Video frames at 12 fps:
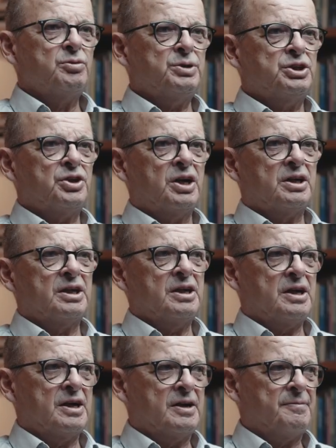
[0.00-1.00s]
which are
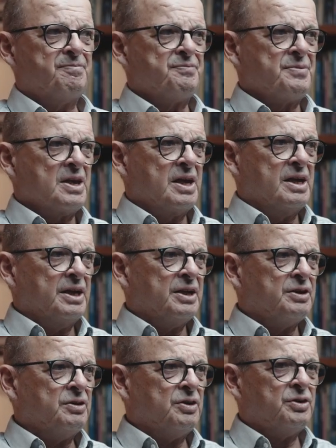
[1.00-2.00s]

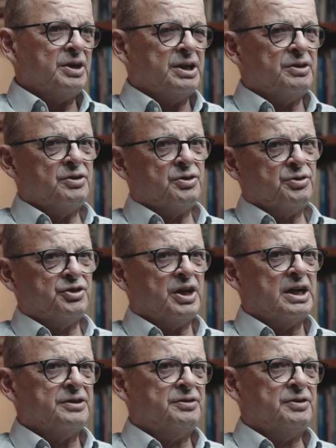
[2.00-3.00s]
in the
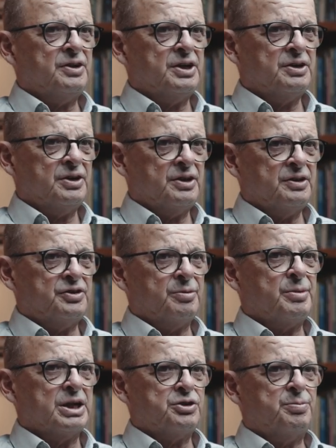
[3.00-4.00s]
result, it's a
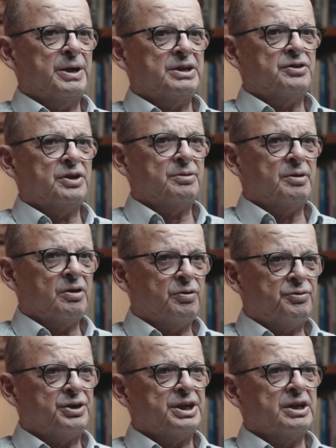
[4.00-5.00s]
much better
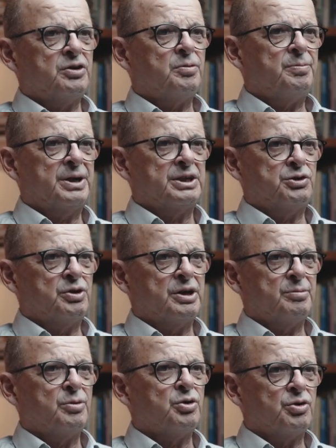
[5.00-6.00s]
offering compared to
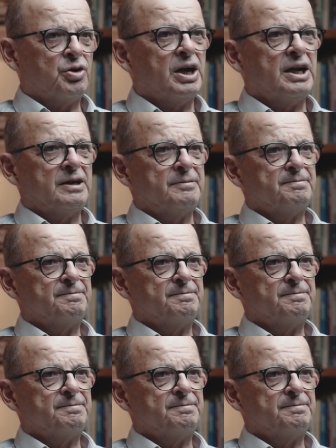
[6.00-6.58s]
a monohull.